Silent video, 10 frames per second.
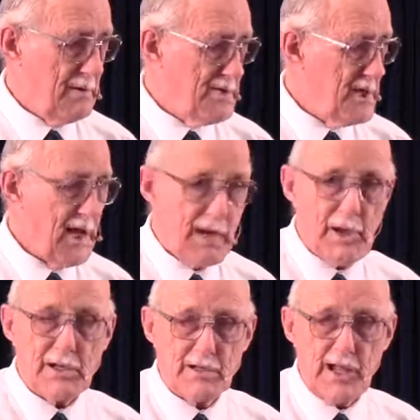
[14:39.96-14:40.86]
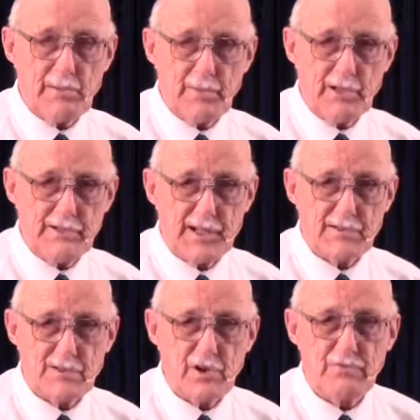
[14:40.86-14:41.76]
And I can say amen to that,
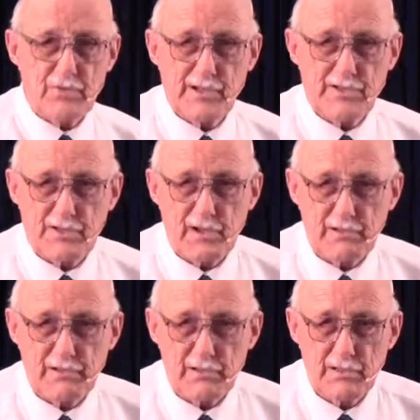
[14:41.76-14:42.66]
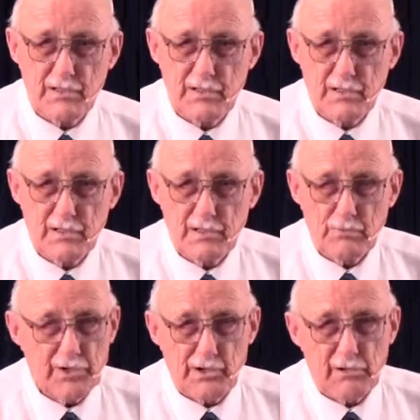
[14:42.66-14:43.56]
because that's Jehovah's Witness doctrine.
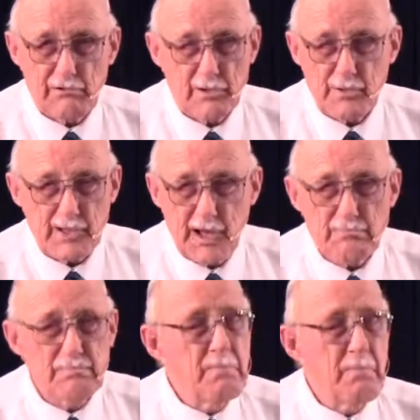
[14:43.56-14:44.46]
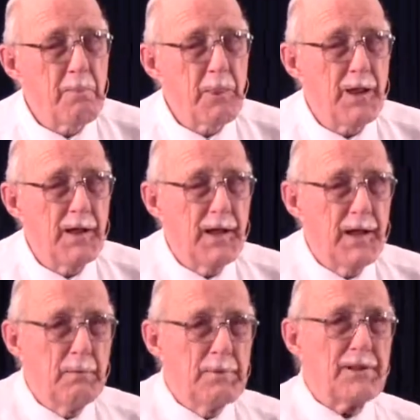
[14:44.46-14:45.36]
We don't agree with them.
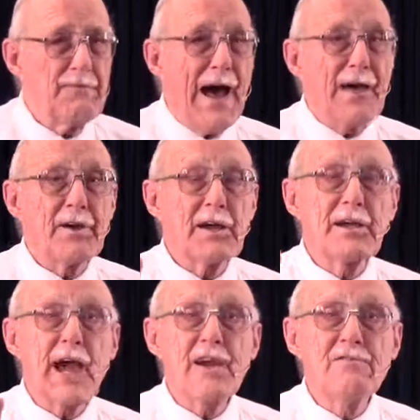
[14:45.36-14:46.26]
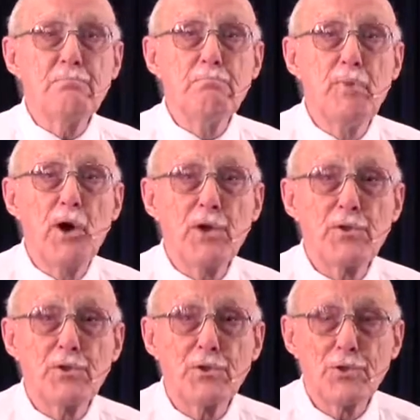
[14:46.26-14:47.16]
But the Father gave
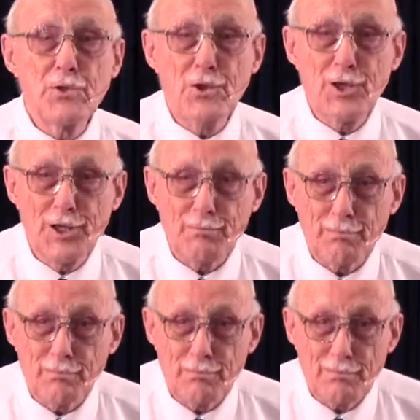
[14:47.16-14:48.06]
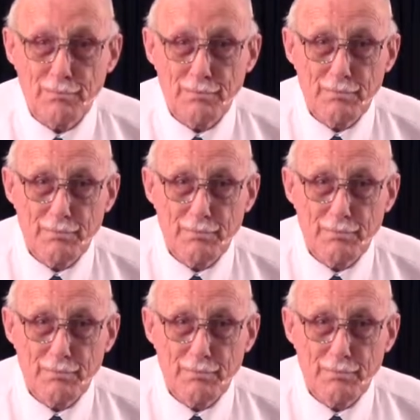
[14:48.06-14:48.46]
birth to him